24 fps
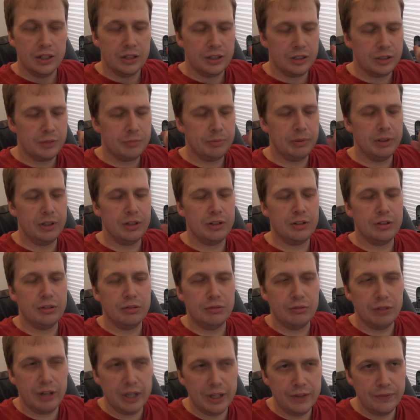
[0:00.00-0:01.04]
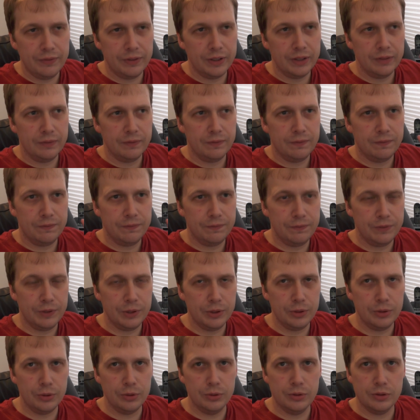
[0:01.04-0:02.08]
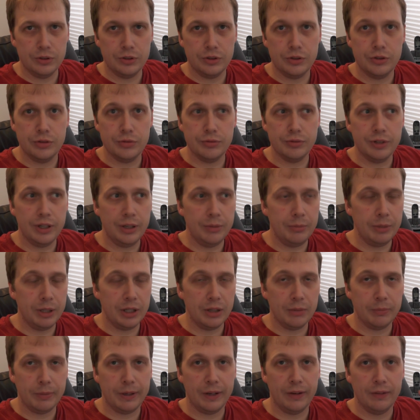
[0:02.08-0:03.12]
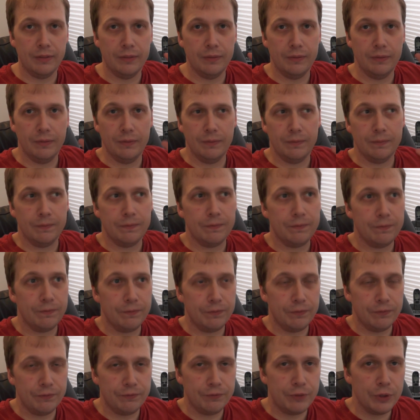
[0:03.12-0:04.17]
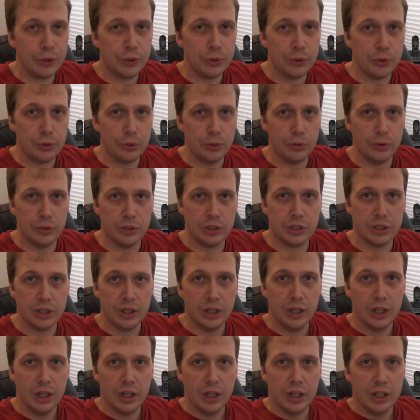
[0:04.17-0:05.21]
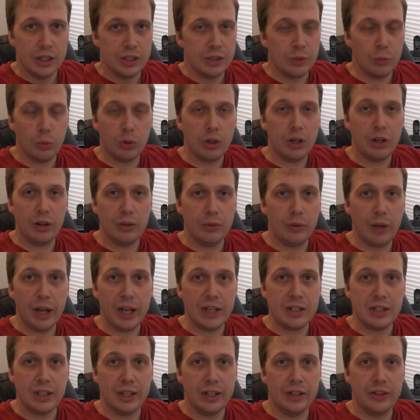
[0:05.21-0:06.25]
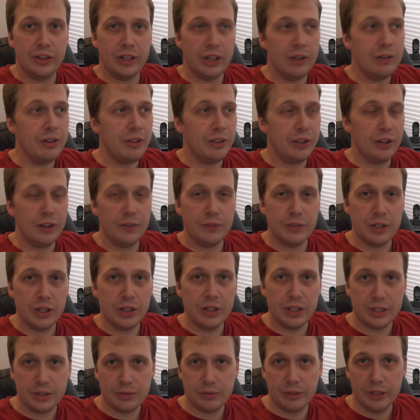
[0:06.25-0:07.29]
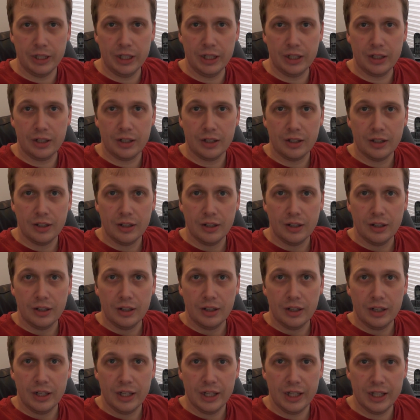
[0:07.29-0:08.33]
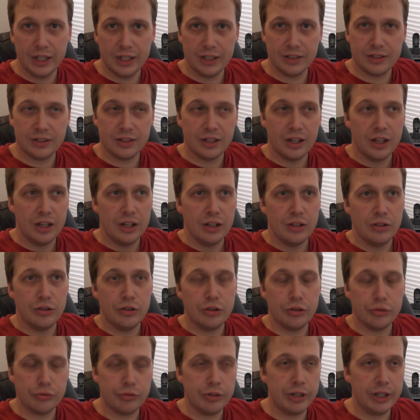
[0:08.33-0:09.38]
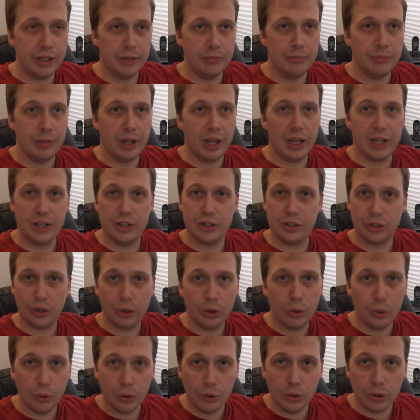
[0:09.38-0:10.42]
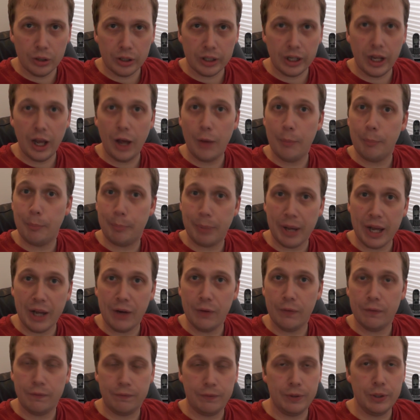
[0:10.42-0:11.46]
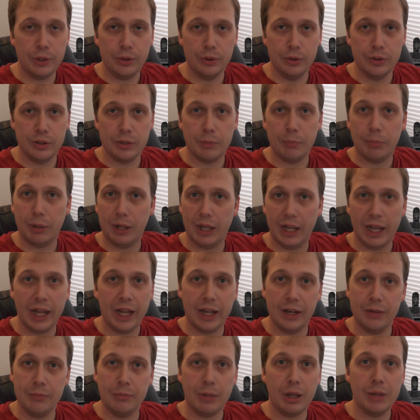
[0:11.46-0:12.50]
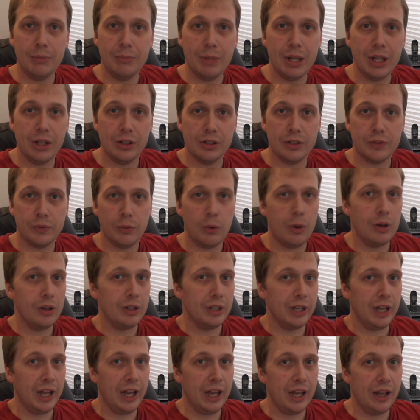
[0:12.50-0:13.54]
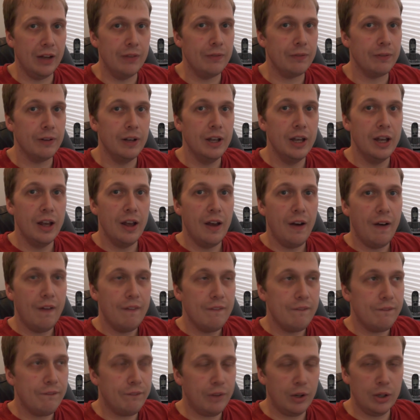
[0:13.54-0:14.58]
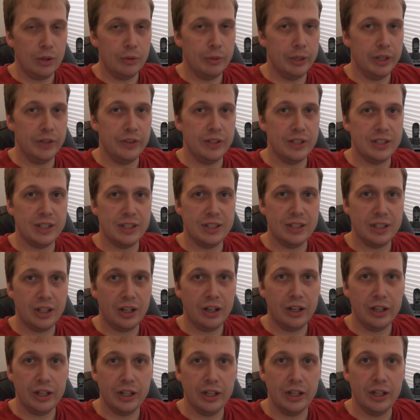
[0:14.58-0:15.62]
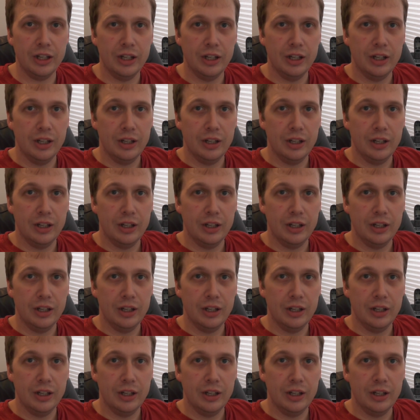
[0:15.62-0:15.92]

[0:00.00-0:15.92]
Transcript: Just been craving food, dreaming about food. So actually, the only thing I've done this week is dream and talk about food, plan my meals for what I'm going to have following this entire